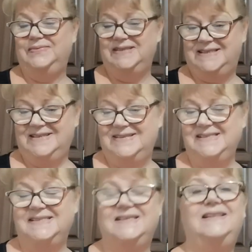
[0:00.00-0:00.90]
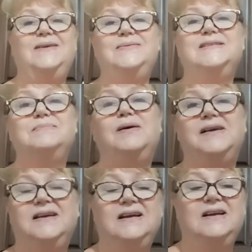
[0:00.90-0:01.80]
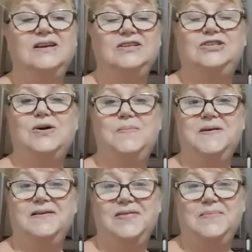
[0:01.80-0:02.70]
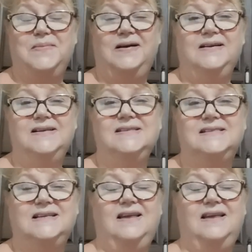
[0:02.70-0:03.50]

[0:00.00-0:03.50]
It was nice. So that was my shopping at the markets,